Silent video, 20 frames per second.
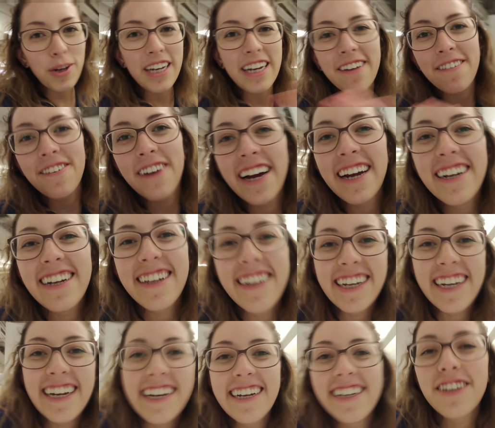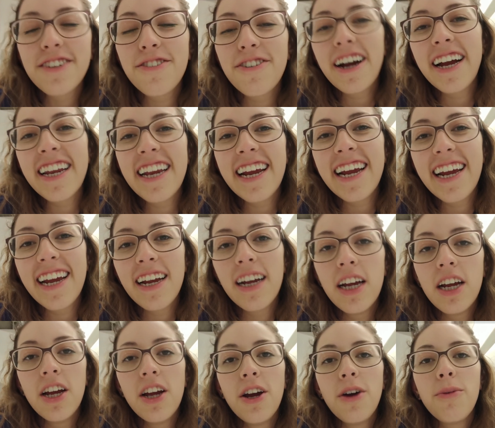week, finally. It's Friday.
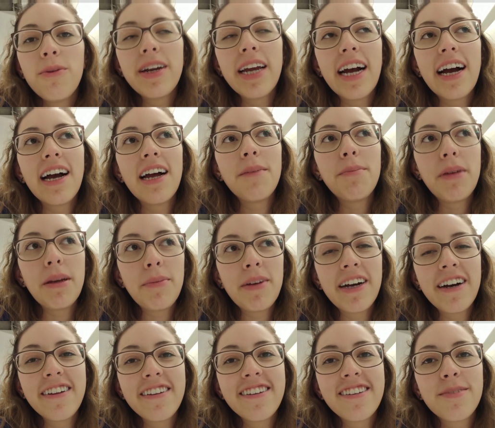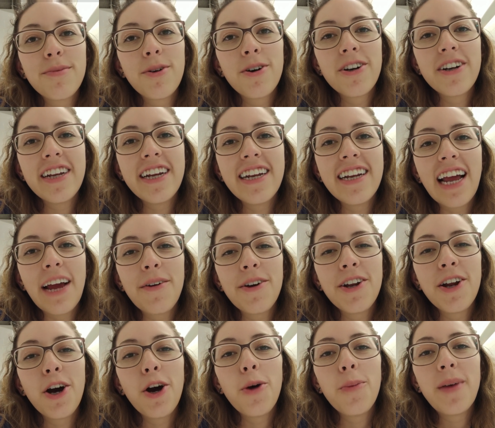We had P B L this morning. I
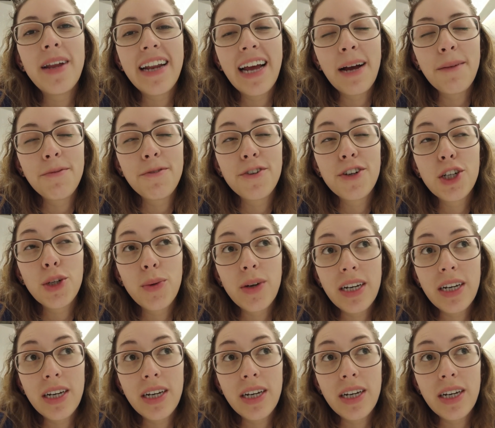went home and napped for